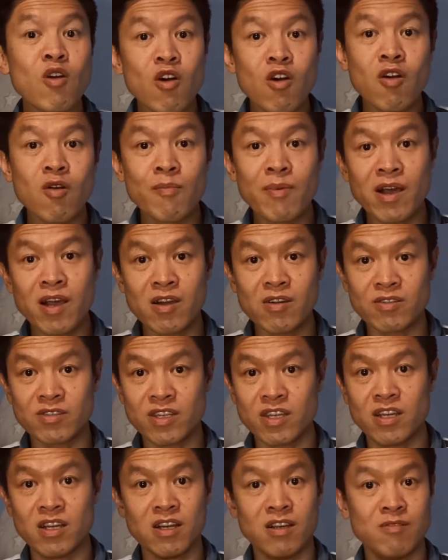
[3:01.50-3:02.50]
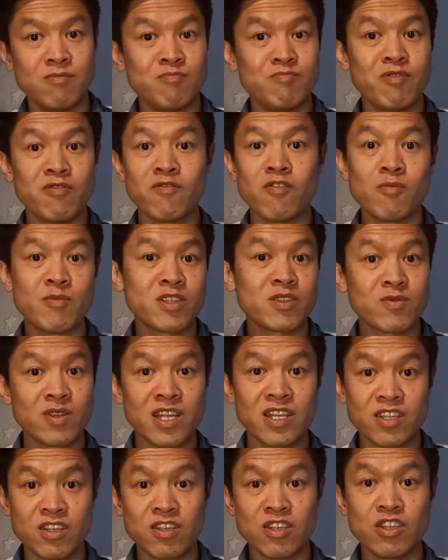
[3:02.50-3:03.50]
more about
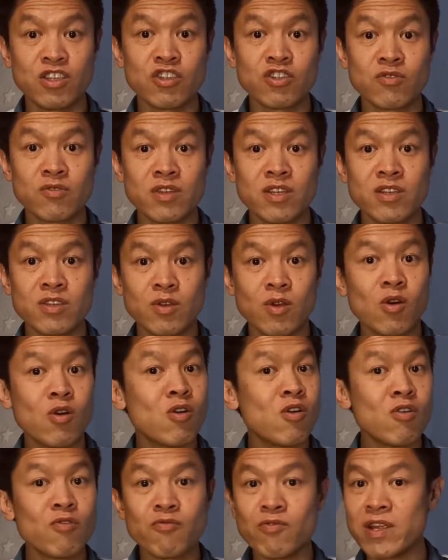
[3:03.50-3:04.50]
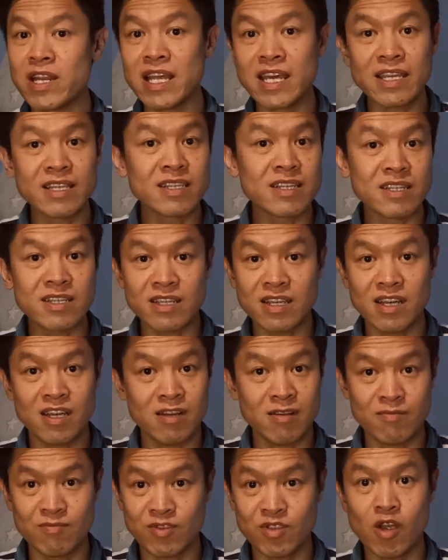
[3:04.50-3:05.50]
performance-related injuries or related
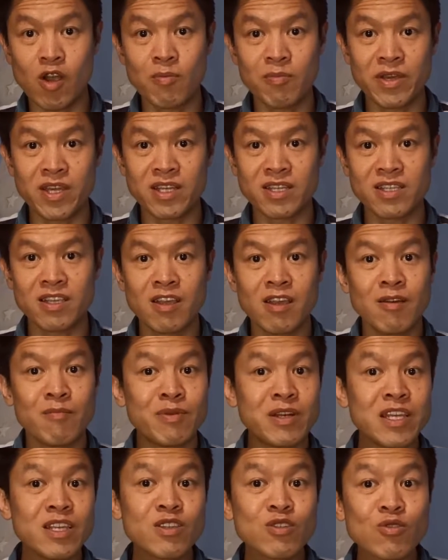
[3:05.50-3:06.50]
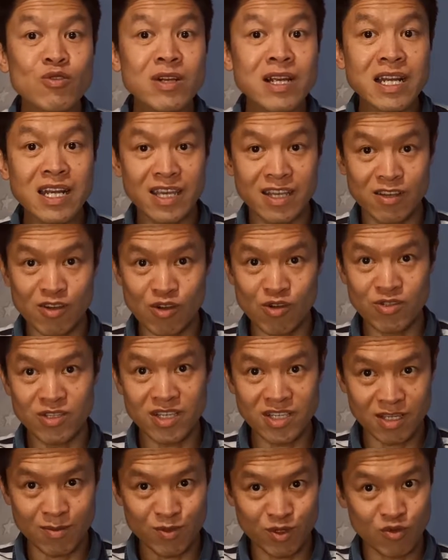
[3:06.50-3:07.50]
topics, please do click on
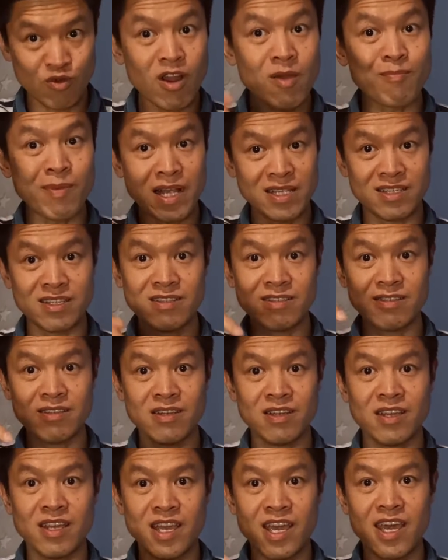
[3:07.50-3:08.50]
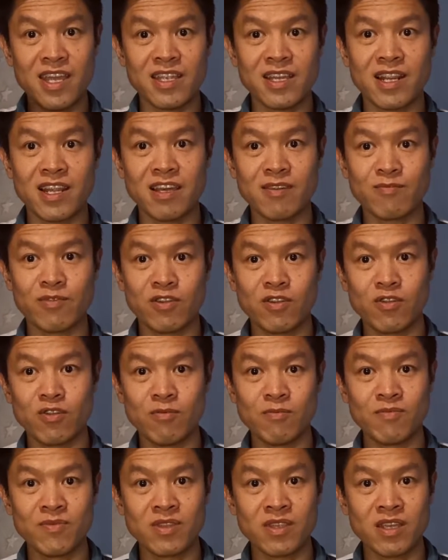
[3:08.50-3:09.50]
the subscribe button and the like
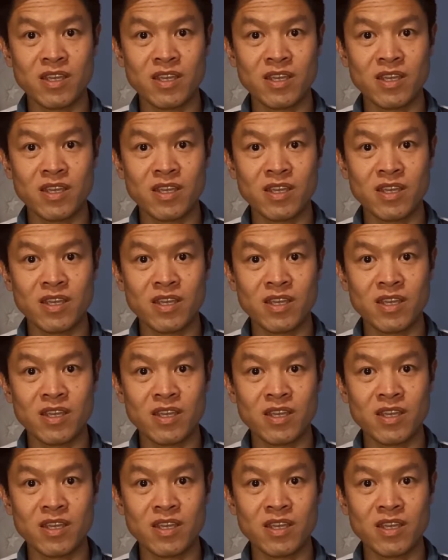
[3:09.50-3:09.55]
below.